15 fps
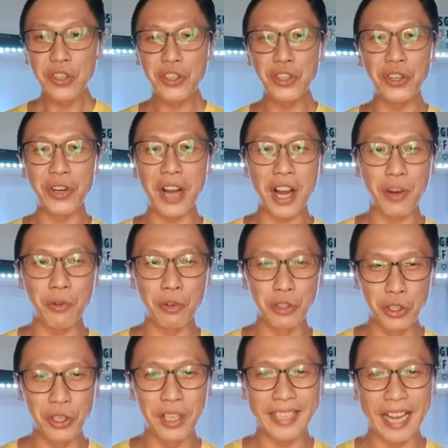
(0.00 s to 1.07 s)
So I will
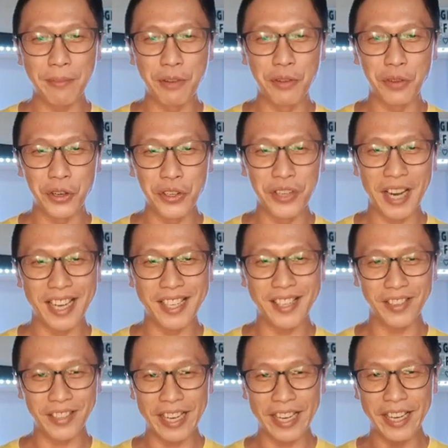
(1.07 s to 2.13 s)
do a demo for you
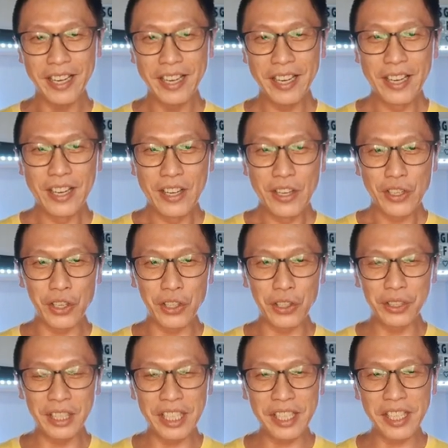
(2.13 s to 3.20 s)
guys. Okay,
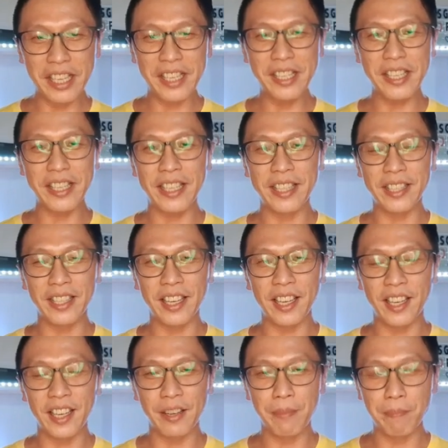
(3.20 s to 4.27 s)
so this is in
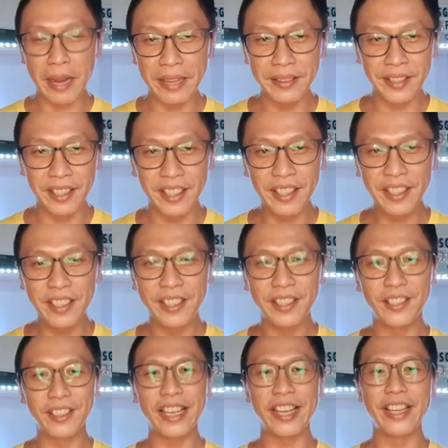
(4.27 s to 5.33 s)
a bundle.
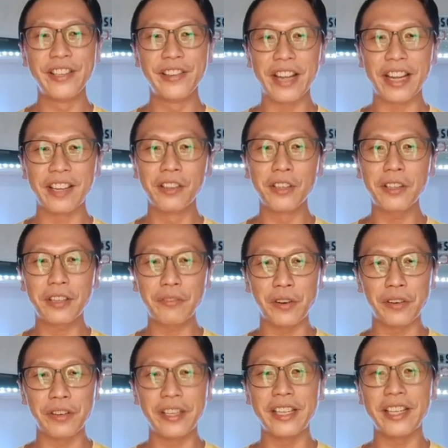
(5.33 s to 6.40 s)
Okay, you can look
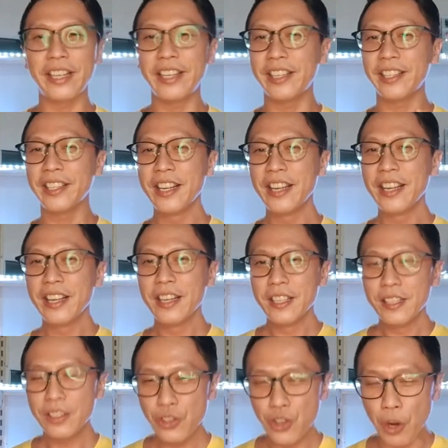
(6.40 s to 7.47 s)
for it in
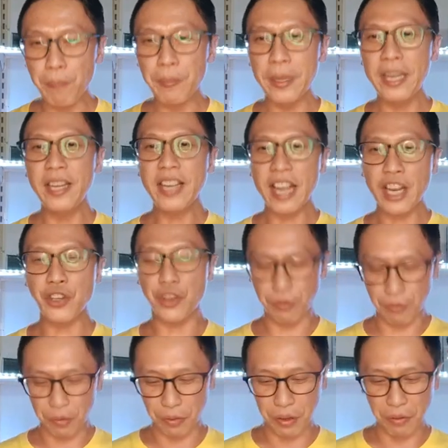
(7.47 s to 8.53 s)
Shopee
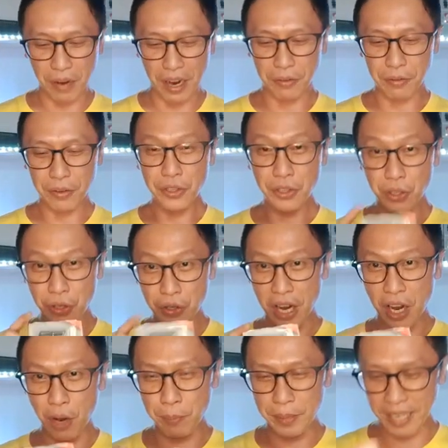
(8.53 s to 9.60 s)
SG55. So
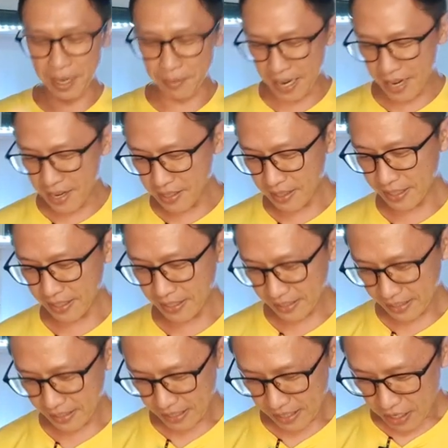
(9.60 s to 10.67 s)
I open up, I
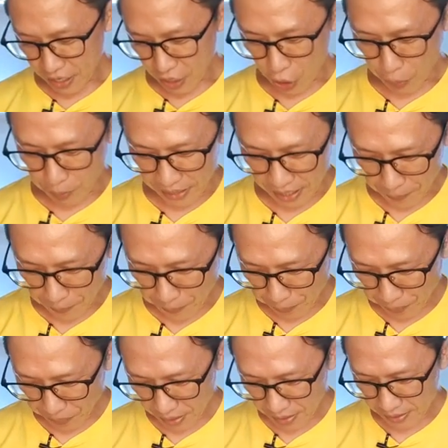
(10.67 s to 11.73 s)
open up.
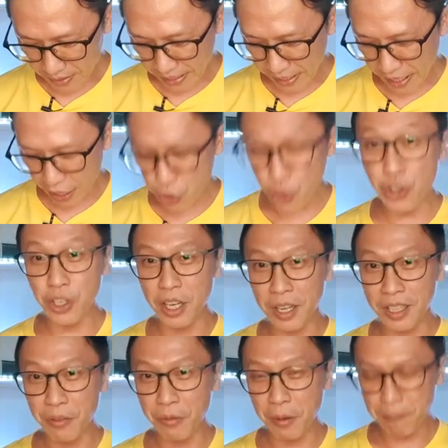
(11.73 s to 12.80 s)
Then I show you
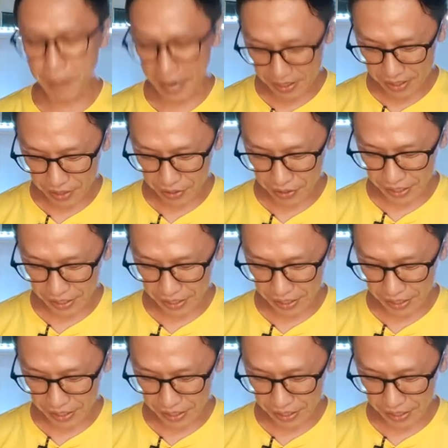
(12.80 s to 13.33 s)
the different parts.